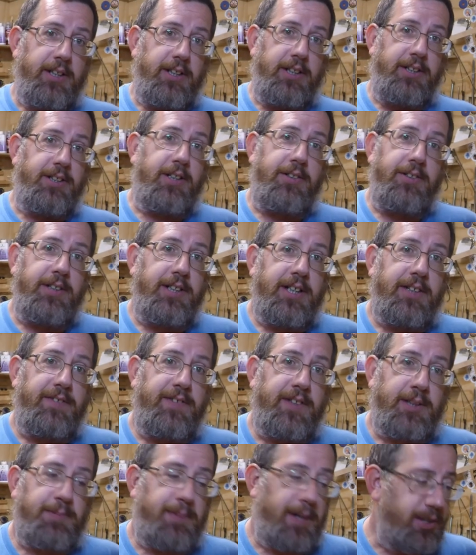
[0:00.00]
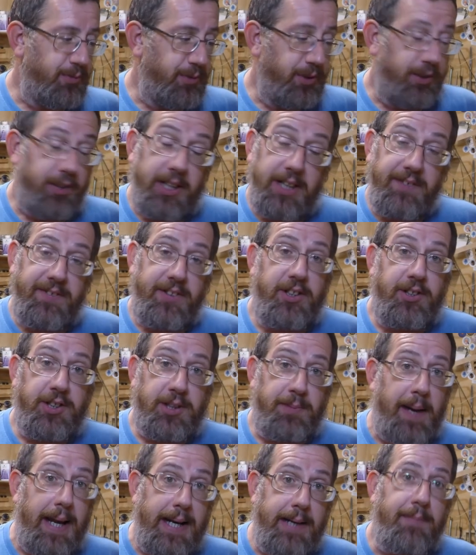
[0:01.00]
you don't need nothing special. You can even use
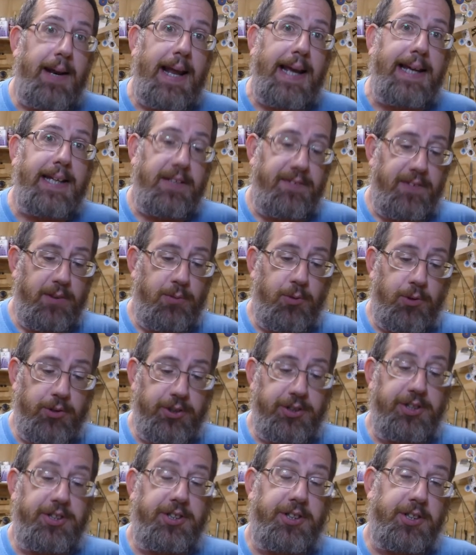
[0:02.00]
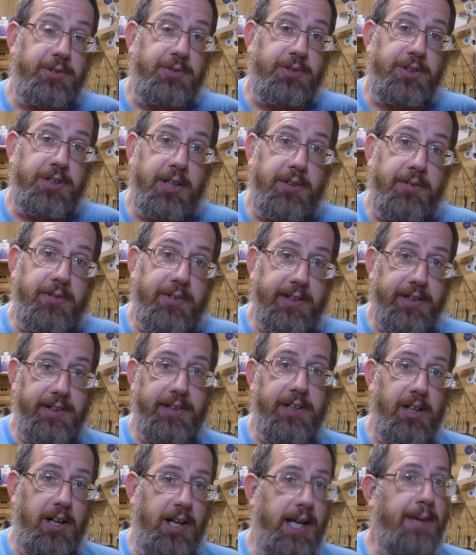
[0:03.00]
a pen blank if you wanted to. So
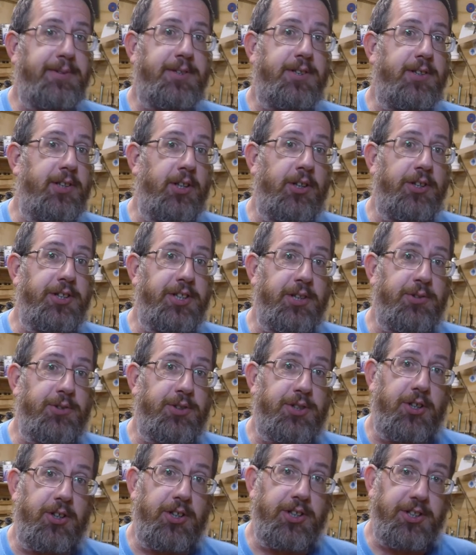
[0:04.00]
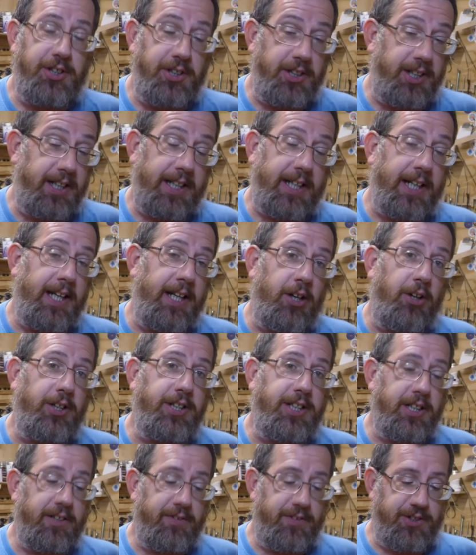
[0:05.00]
absolutely ideal size. So you get an
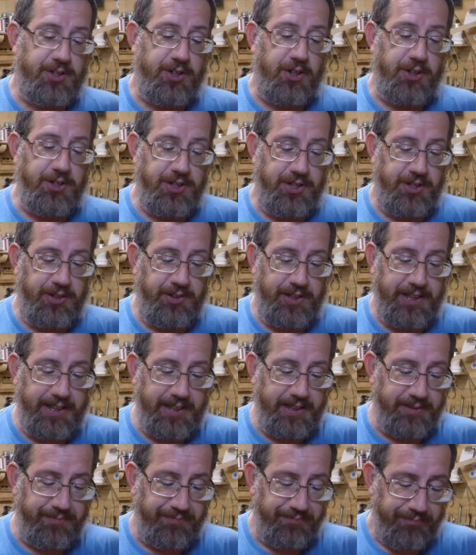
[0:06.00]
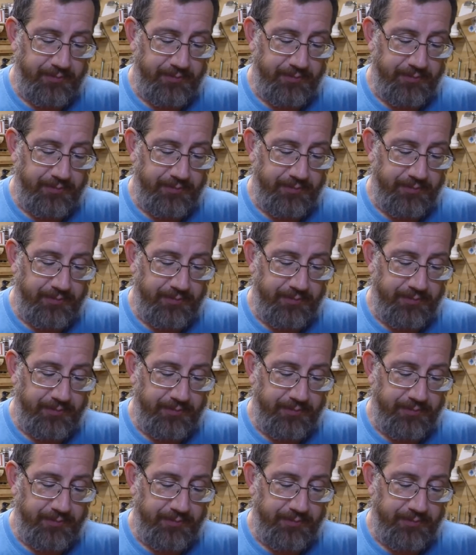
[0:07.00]
idea of the size that you need.